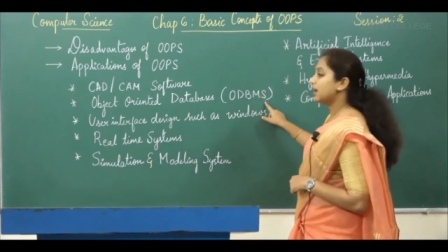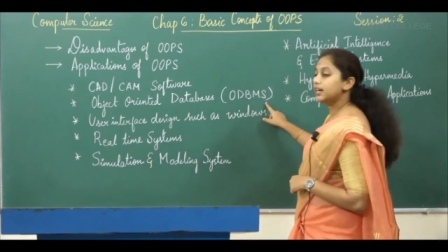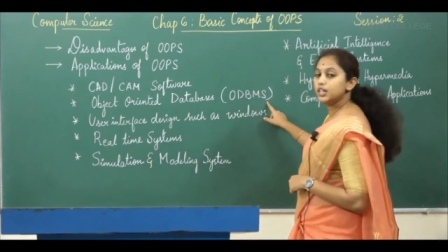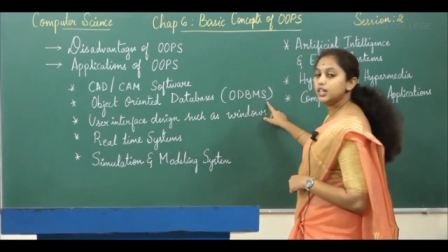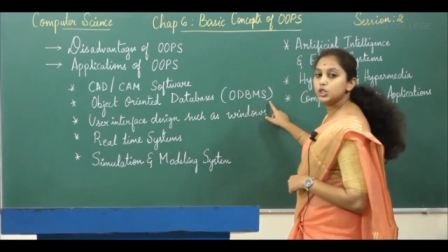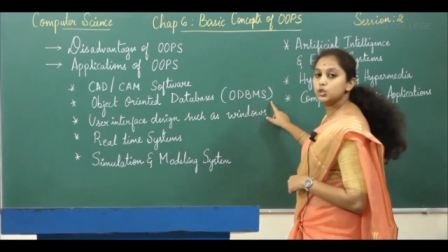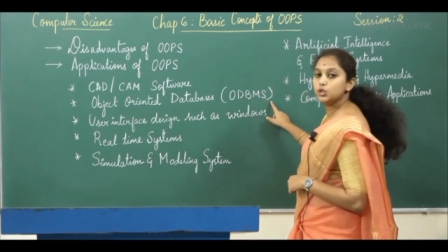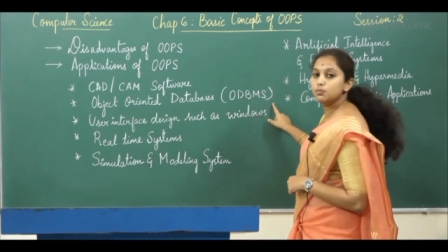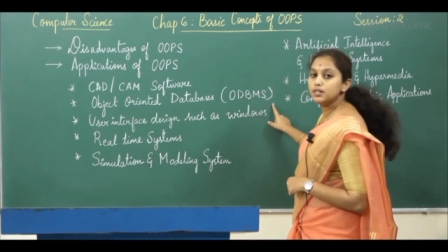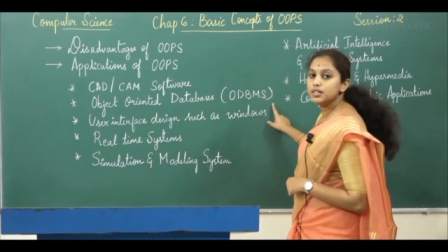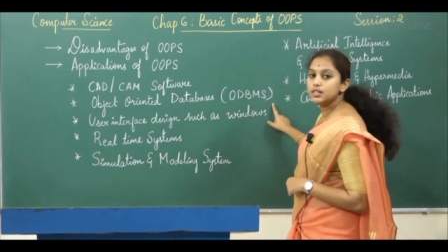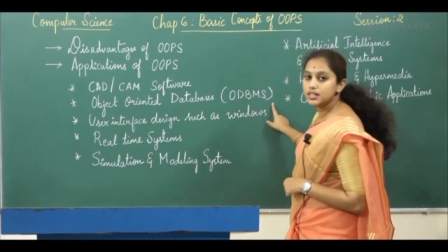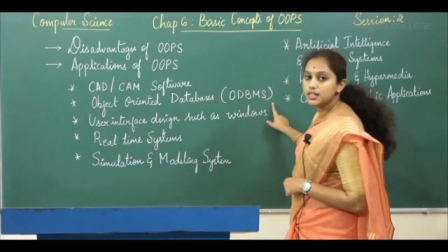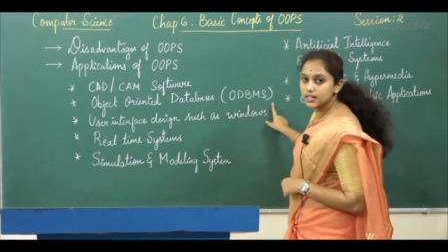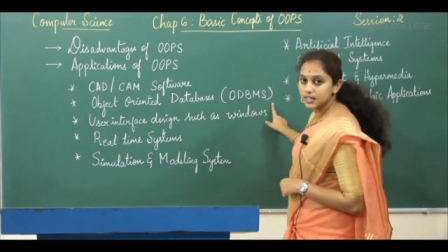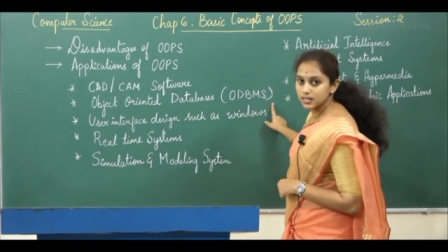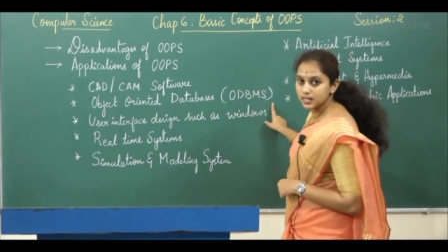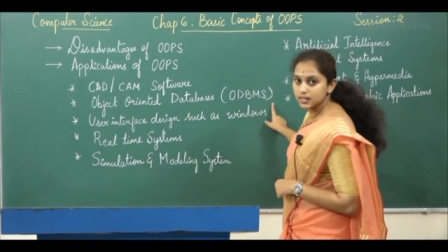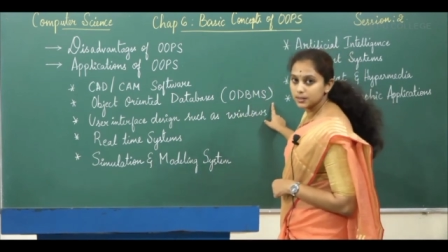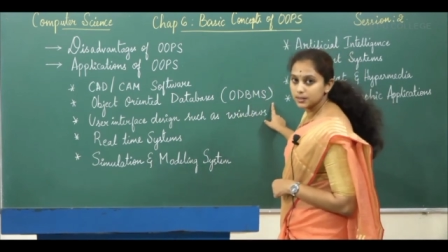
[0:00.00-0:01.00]
Management
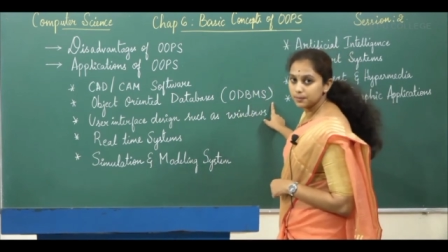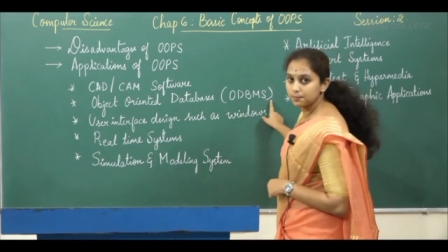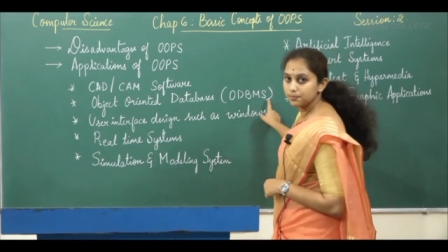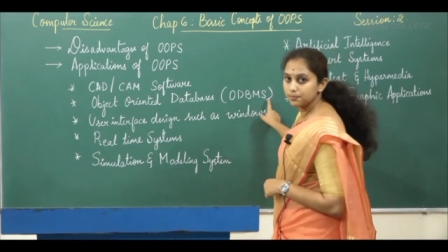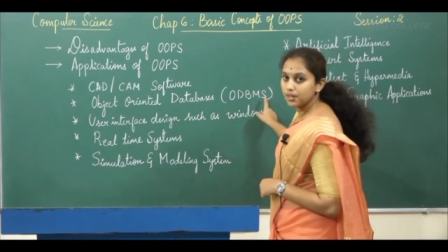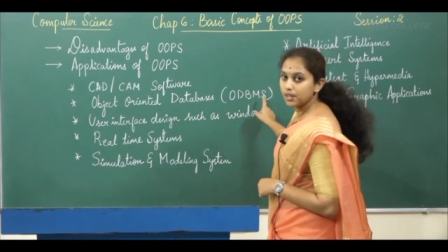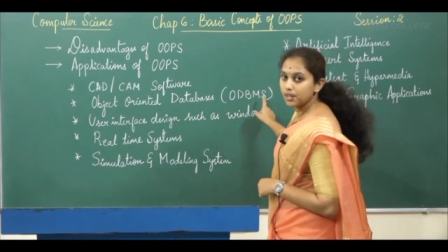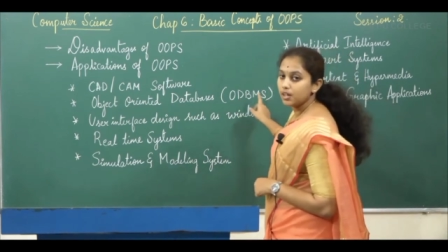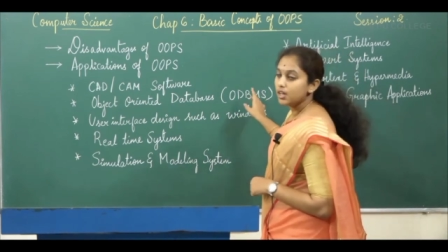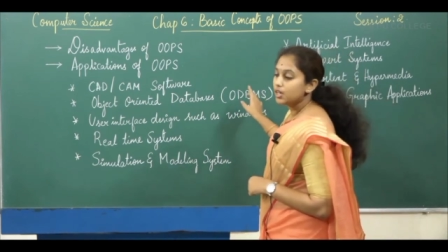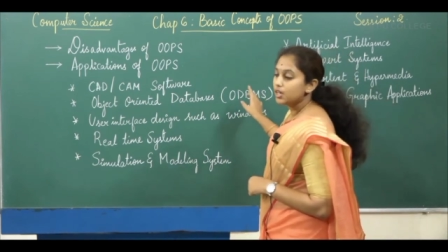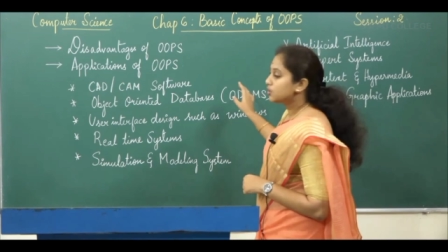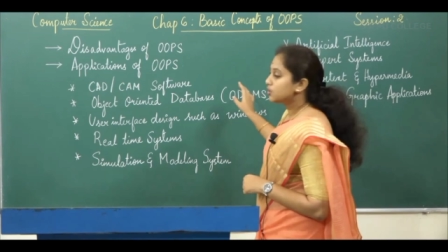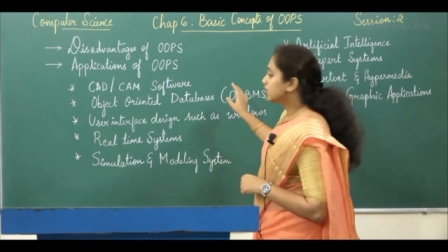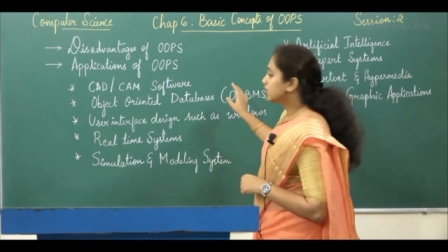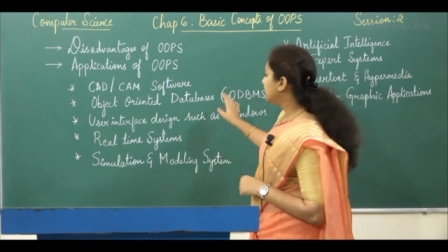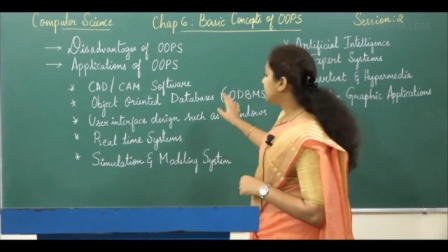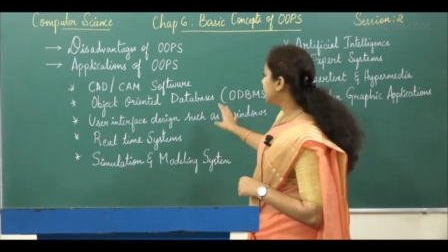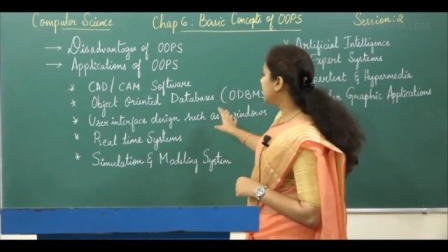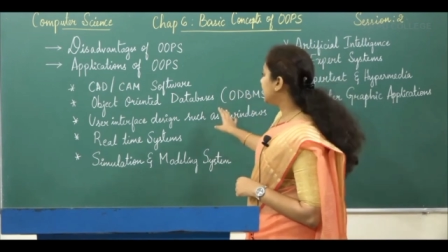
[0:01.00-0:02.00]
System.
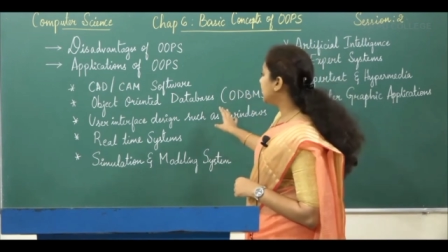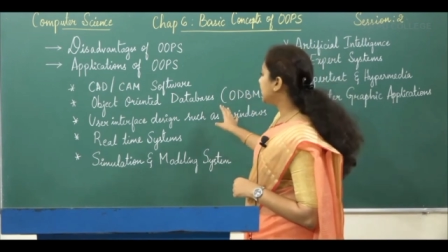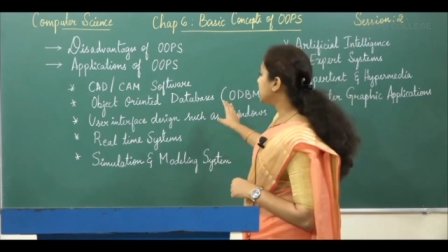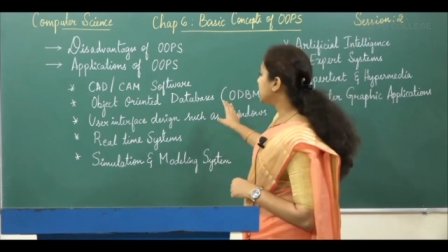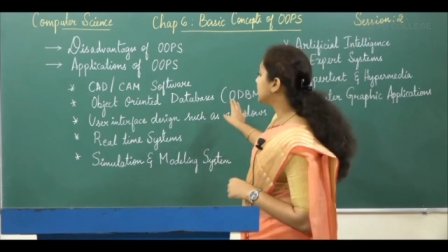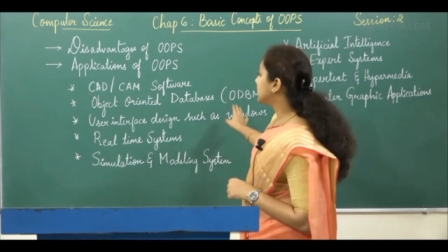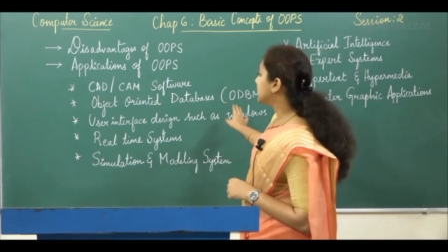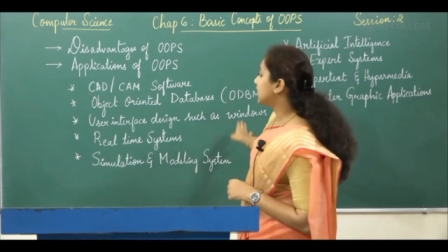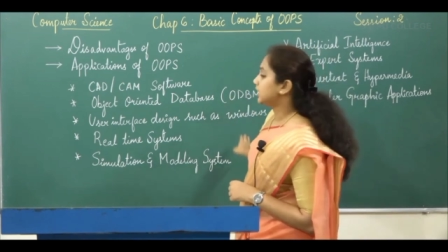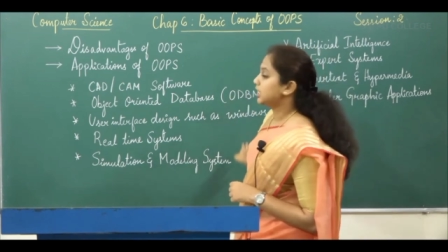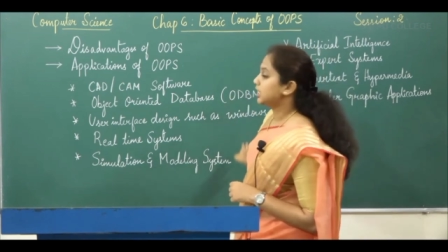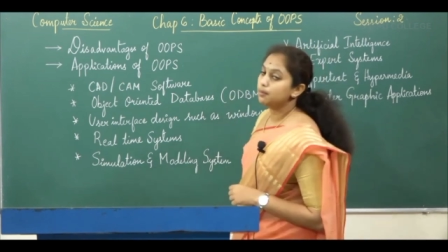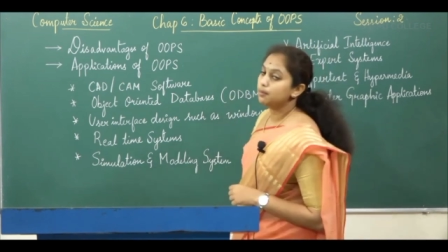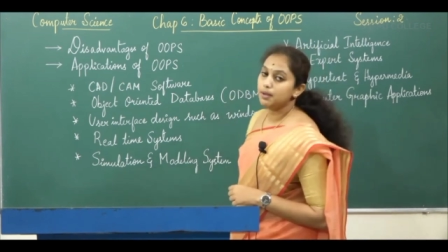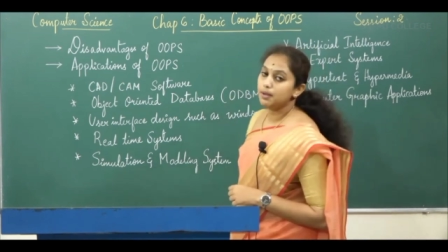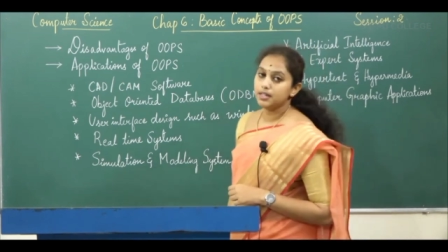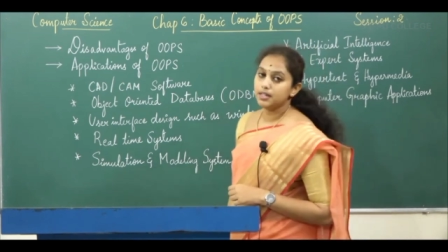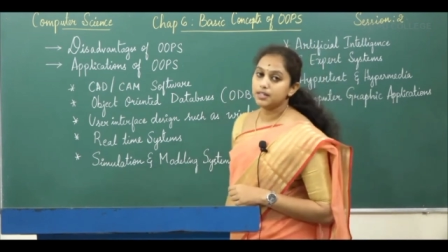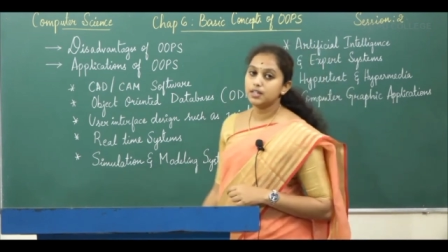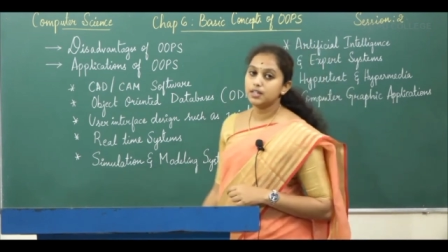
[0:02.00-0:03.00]
So these
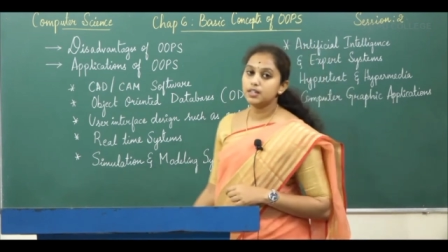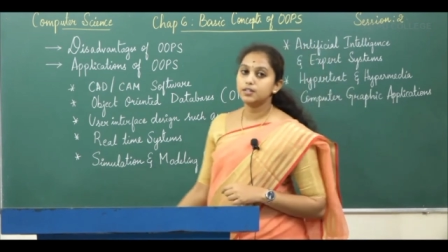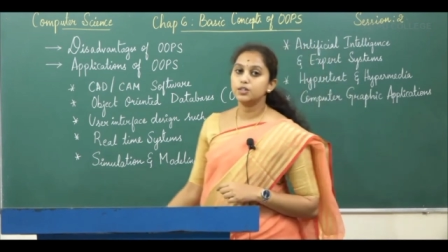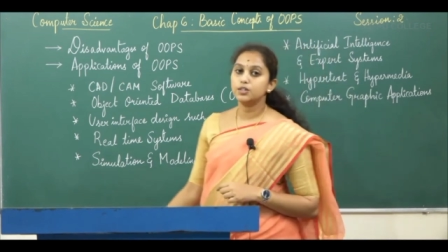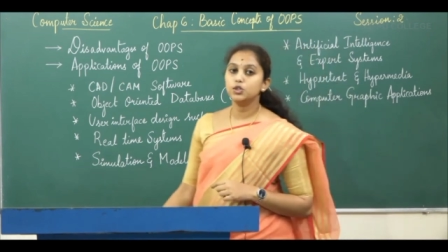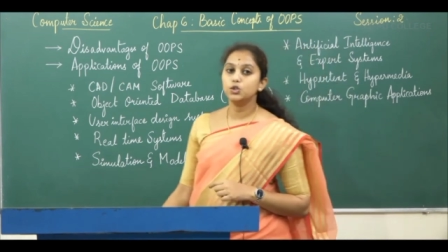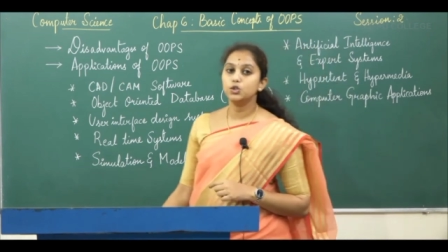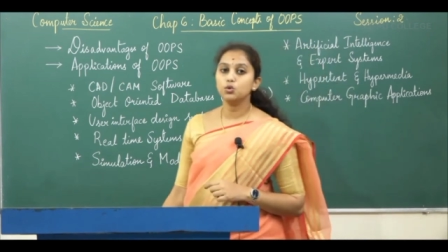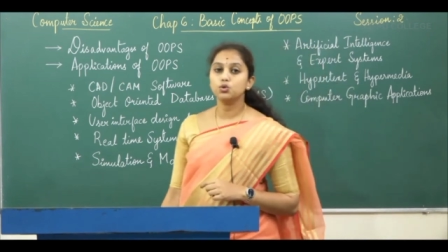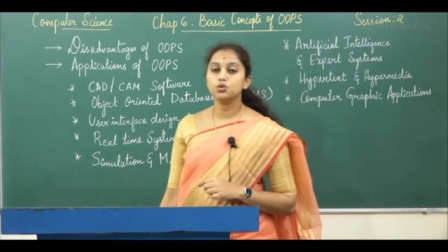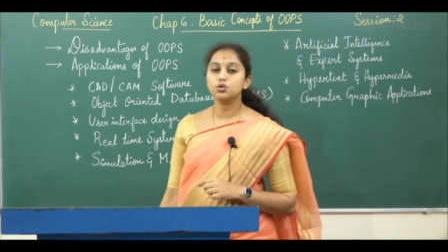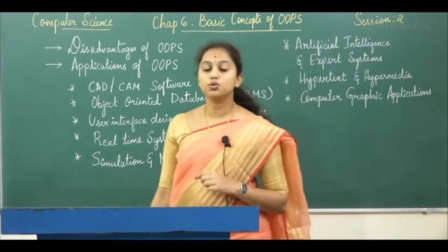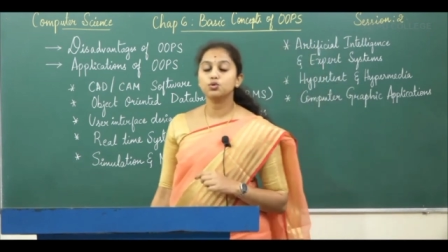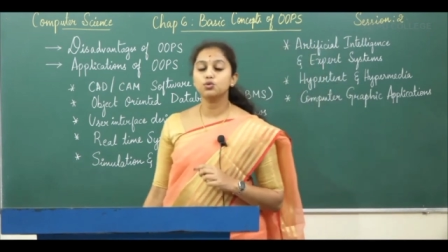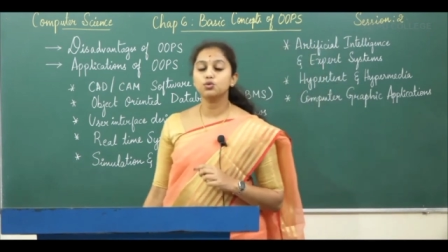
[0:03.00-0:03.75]
databases used